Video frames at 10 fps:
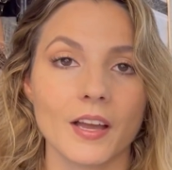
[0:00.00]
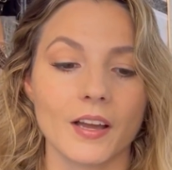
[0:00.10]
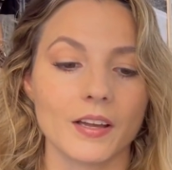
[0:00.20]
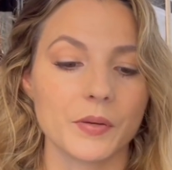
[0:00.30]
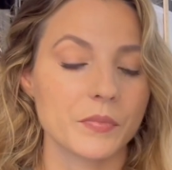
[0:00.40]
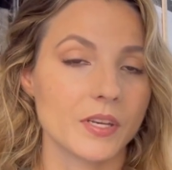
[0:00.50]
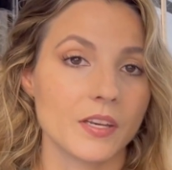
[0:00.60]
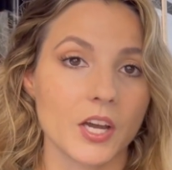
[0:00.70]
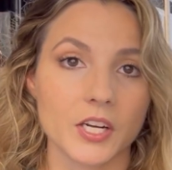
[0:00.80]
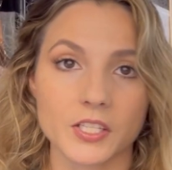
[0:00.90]

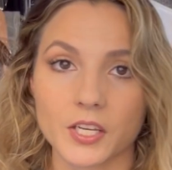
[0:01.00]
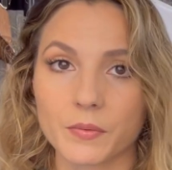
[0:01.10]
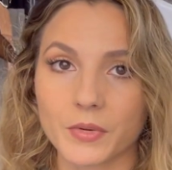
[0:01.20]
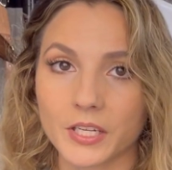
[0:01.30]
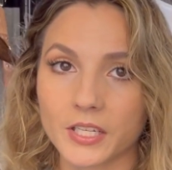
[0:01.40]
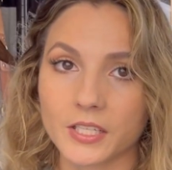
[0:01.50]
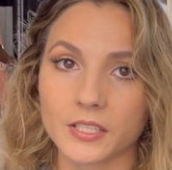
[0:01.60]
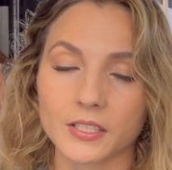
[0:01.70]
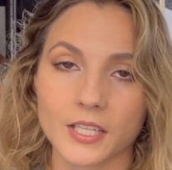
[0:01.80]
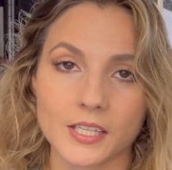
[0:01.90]
Not a ton of money.
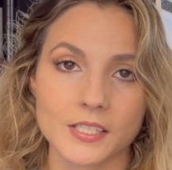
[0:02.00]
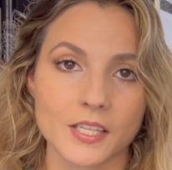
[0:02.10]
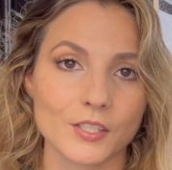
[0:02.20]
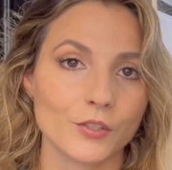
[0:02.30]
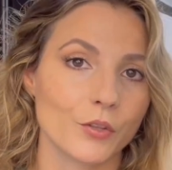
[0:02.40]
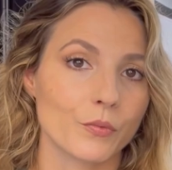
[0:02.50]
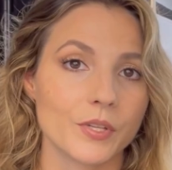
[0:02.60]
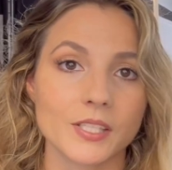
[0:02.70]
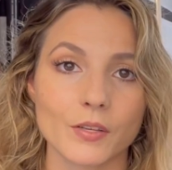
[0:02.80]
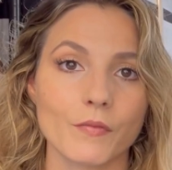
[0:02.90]
Like I said, you know, the
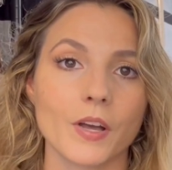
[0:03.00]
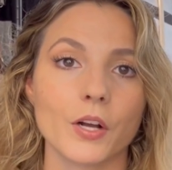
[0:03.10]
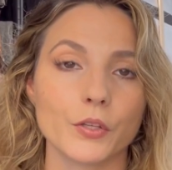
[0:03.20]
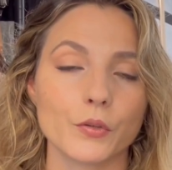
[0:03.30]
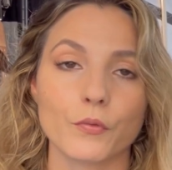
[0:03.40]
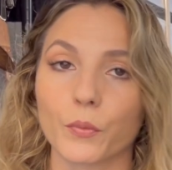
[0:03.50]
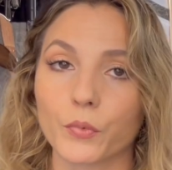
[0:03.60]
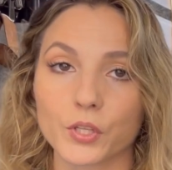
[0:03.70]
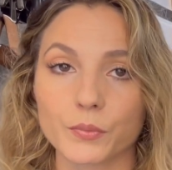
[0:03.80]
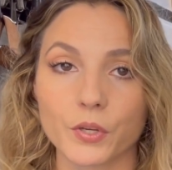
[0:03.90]
resale value for
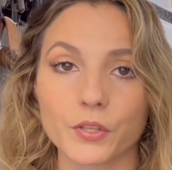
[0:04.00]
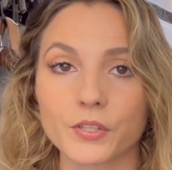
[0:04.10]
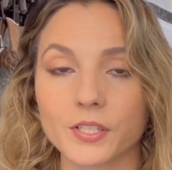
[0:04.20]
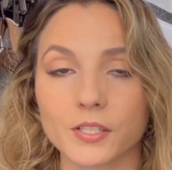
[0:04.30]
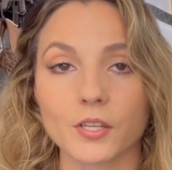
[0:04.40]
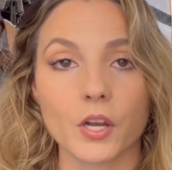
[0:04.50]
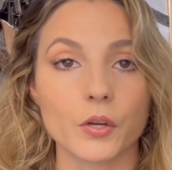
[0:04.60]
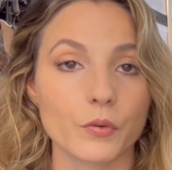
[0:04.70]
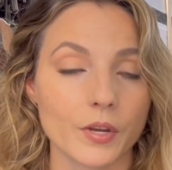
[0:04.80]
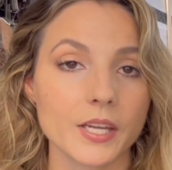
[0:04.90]
Brooks Brothers is not
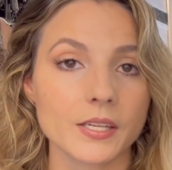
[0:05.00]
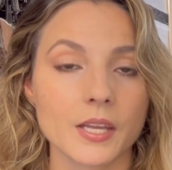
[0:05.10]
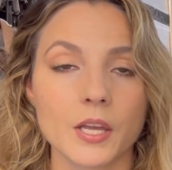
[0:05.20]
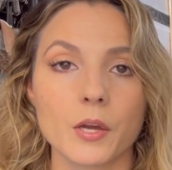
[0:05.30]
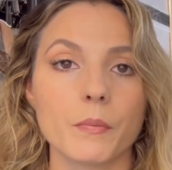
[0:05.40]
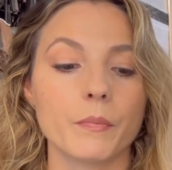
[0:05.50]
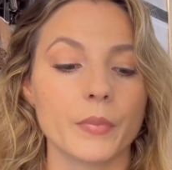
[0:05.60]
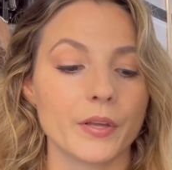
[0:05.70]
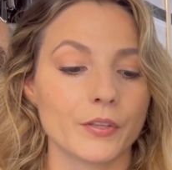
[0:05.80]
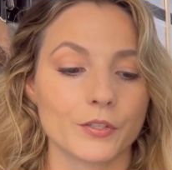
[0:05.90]
great,
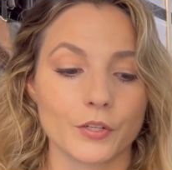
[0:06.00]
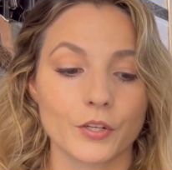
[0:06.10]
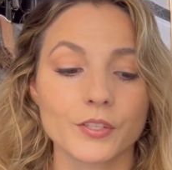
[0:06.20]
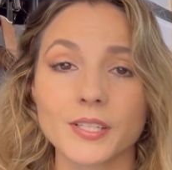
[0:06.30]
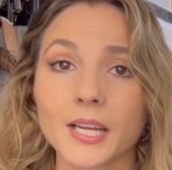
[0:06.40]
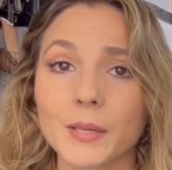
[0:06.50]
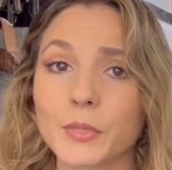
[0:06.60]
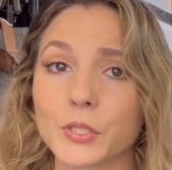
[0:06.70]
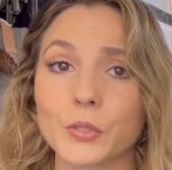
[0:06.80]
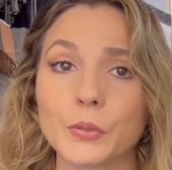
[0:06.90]
but the turn time
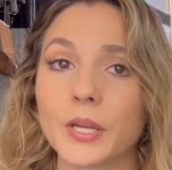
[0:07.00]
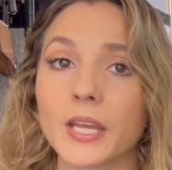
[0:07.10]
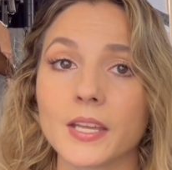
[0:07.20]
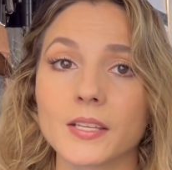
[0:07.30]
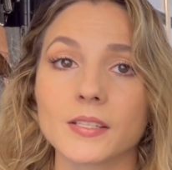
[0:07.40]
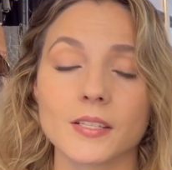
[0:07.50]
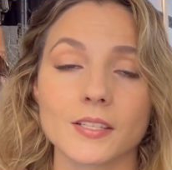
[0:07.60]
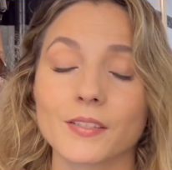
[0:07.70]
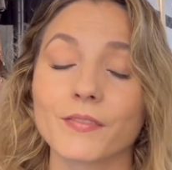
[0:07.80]
in 2 days is